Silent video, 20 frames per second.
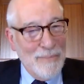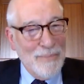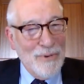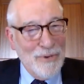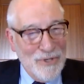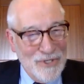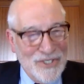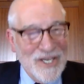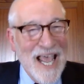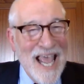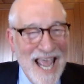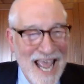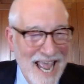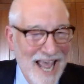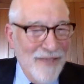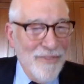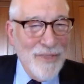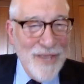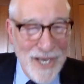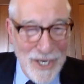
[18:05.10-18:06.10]
members,
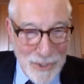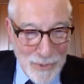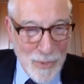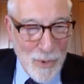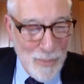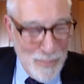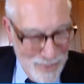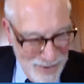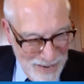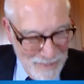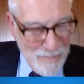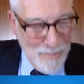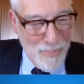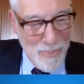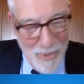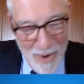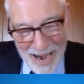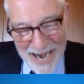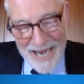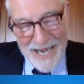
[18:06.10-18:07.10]
and these will be
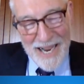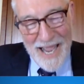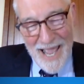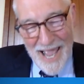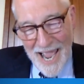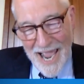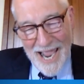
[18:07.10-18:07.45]
bright